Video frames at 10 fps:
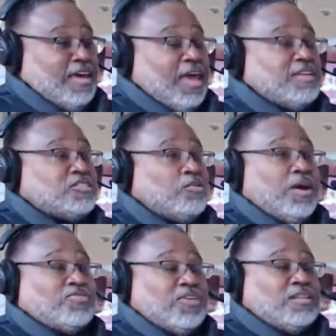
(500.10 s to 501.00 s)
And so
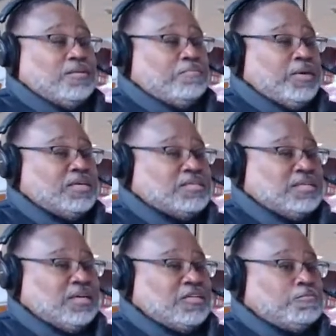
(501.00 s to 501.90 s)
I think the biggest
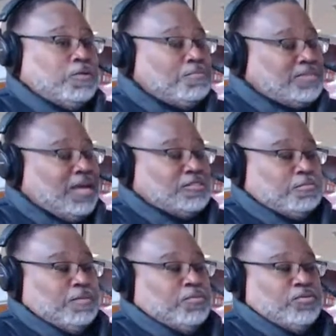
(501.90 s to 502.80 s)
thing is sometimes
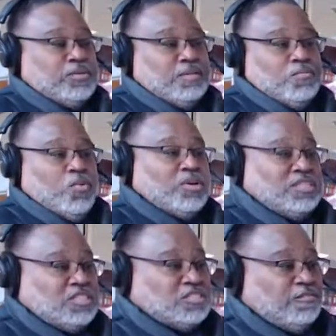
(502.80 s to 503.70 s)
people need more than
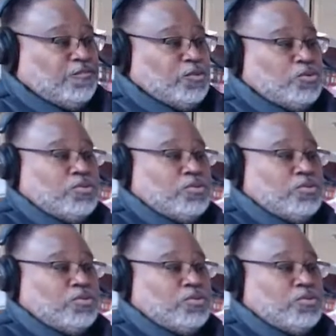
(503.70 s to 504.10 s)
just the food.